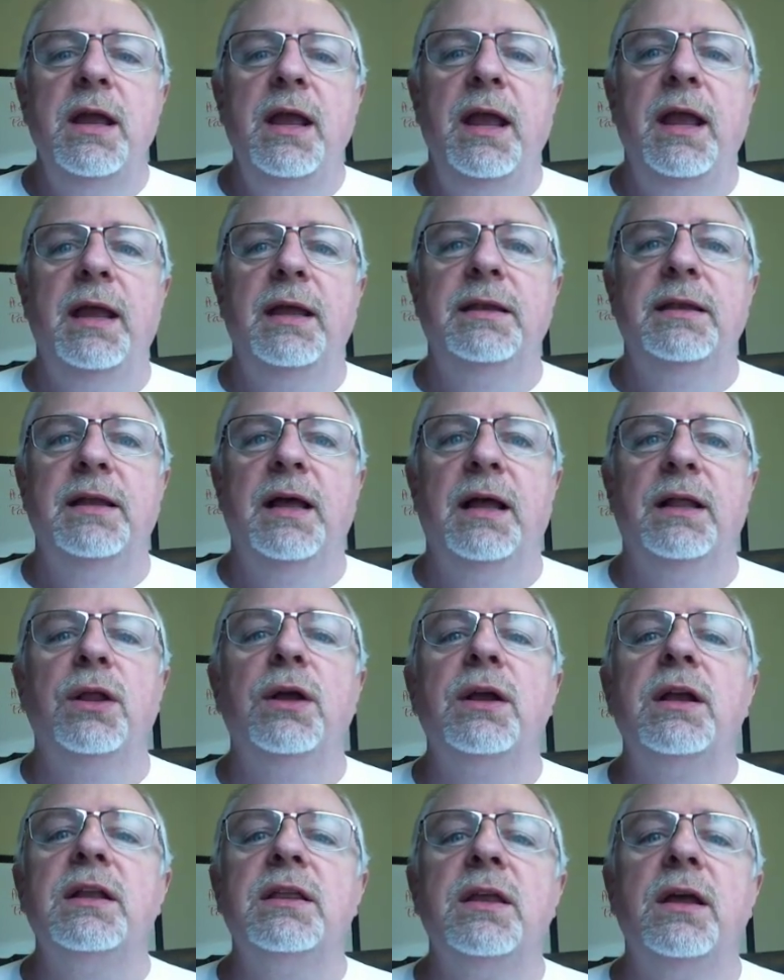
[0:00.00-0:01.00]
and
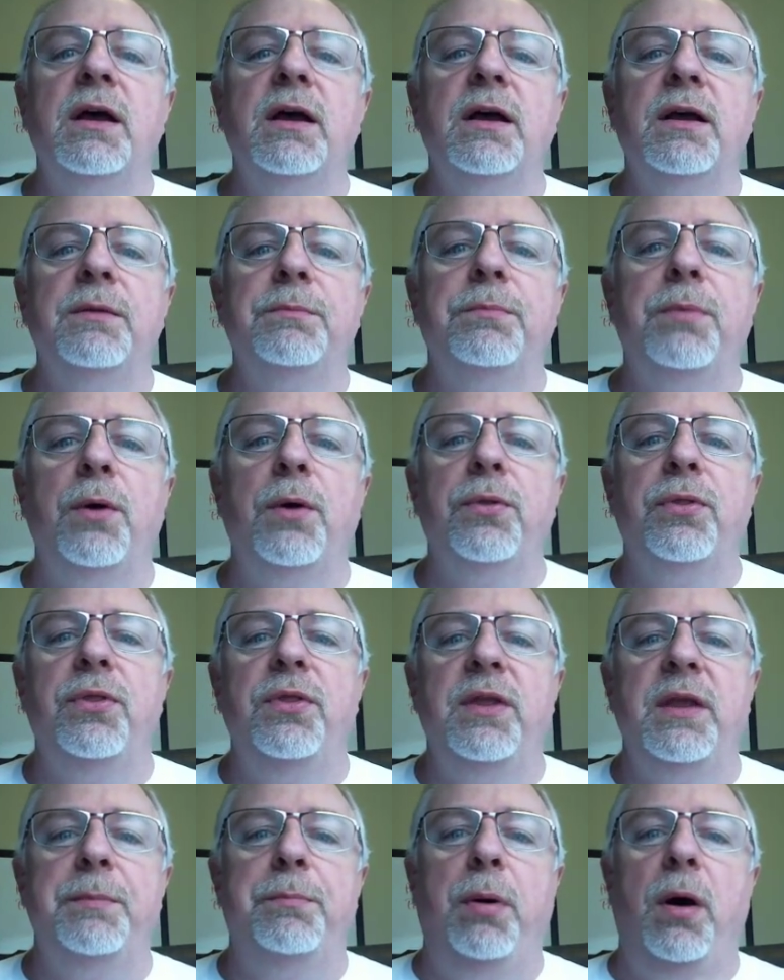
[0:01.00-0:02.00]
look at both
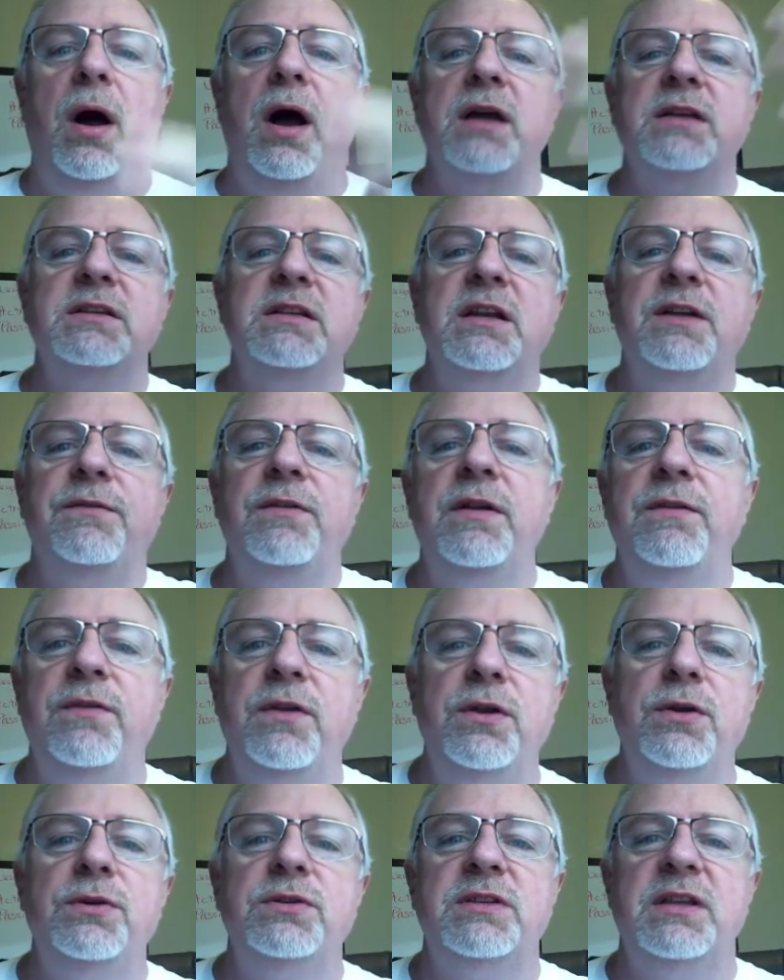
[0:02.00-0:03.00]
the positive
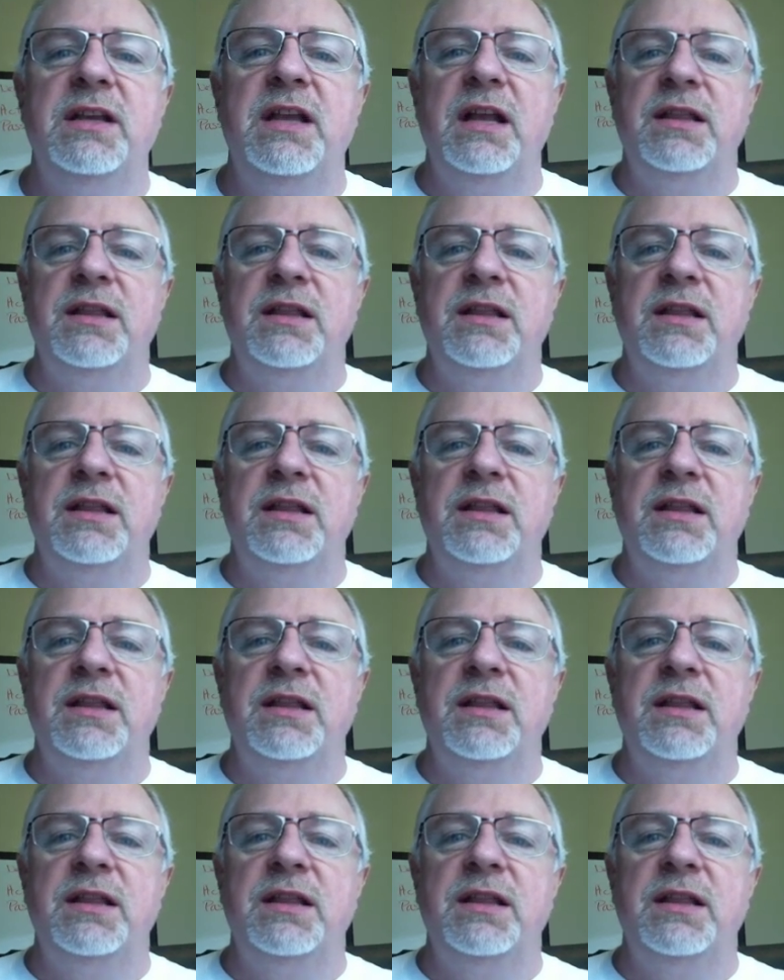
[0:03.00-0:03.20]
reviews to